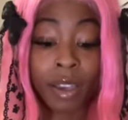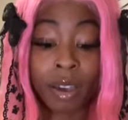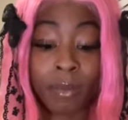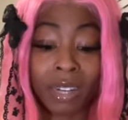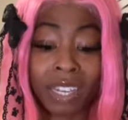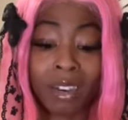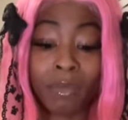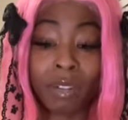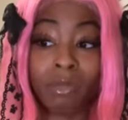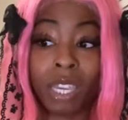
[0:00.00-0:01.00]
um, my damn,
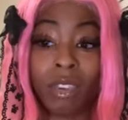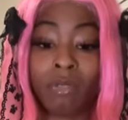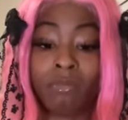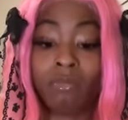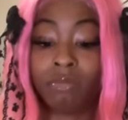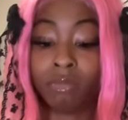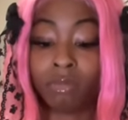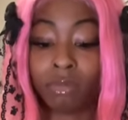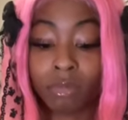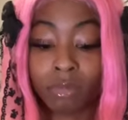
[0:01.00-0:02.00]
my damn. Mm.
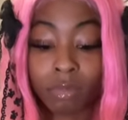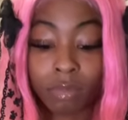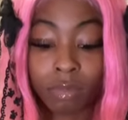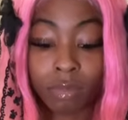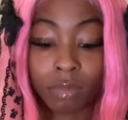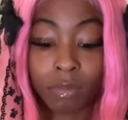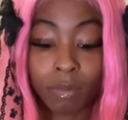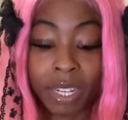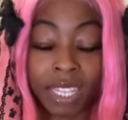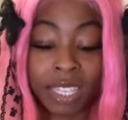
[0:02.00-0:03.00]

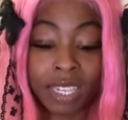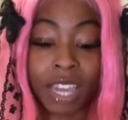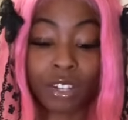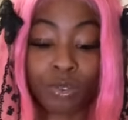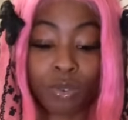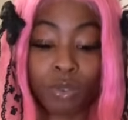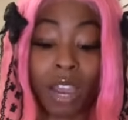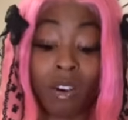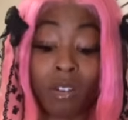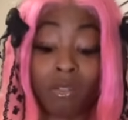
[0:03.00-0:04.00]
But it says it's not true. I
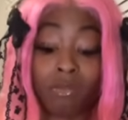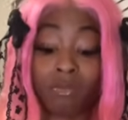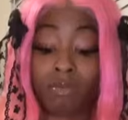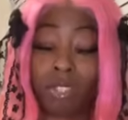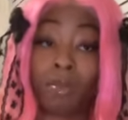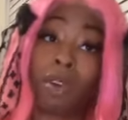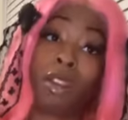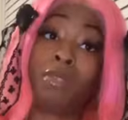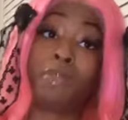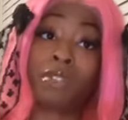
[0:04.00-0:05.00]
heard
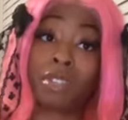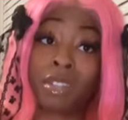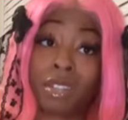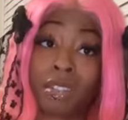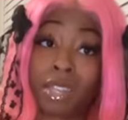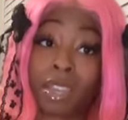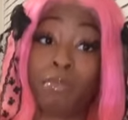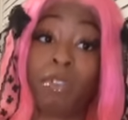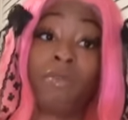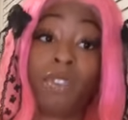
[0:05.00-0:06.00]
somebody's person could have like
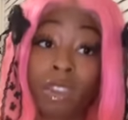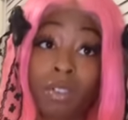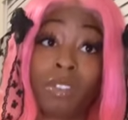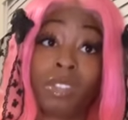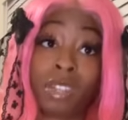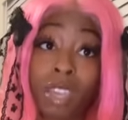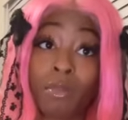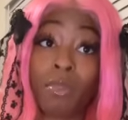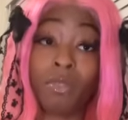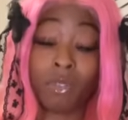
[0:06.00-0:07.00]
be very
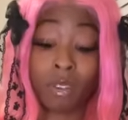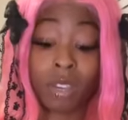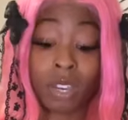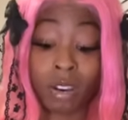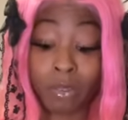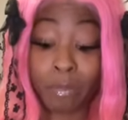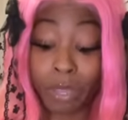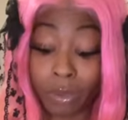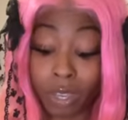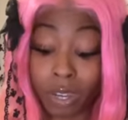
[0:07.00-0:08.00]
stable. I heard
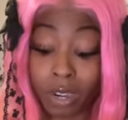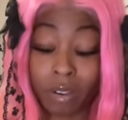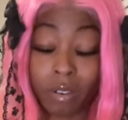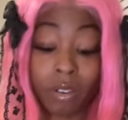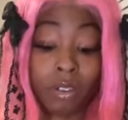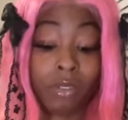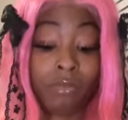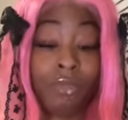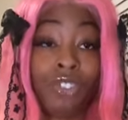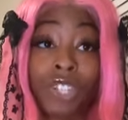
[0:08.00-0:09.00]
billionaire
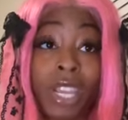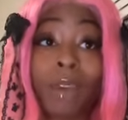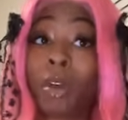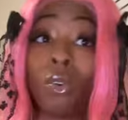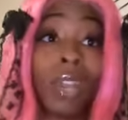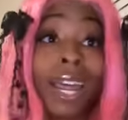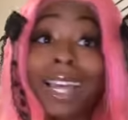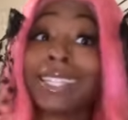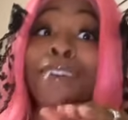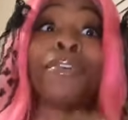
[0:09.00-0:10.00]
shit, I'm not gonna lie,
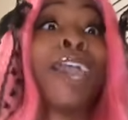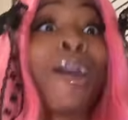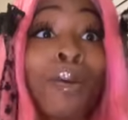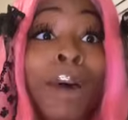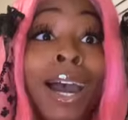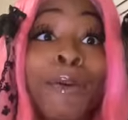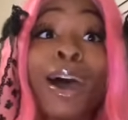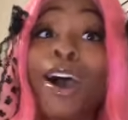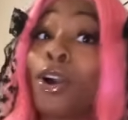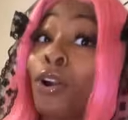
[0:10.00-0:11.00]
that's not for everybody.
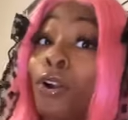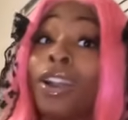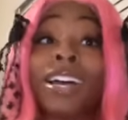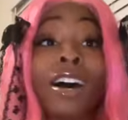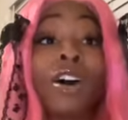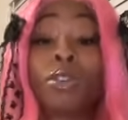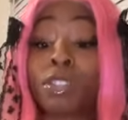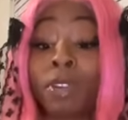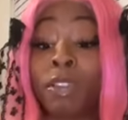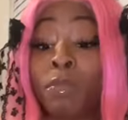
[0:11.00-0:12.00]
I heard, I don't know,
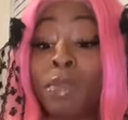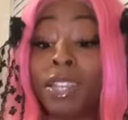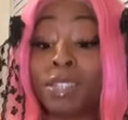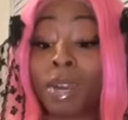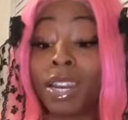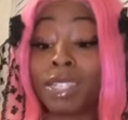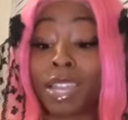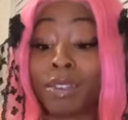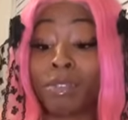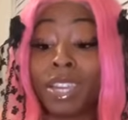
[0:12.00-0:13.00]
somebody could be meeting somebody that's
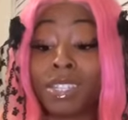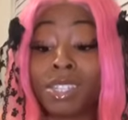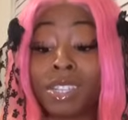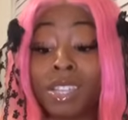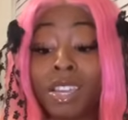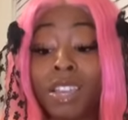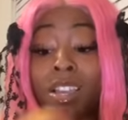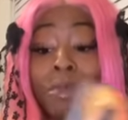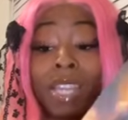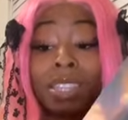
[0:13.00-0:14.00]
like rich.
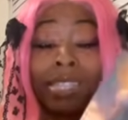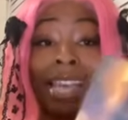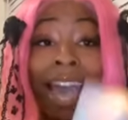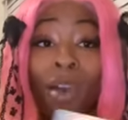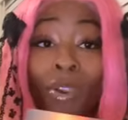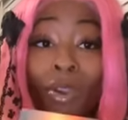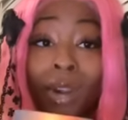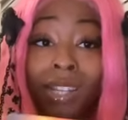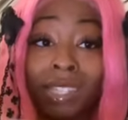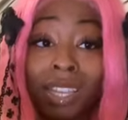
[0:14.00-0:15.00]
We got the tower here when
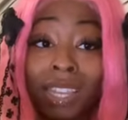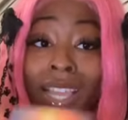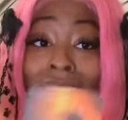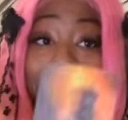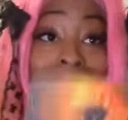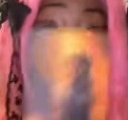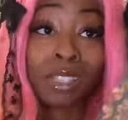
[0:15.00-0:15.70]
I just cut the deck. This is not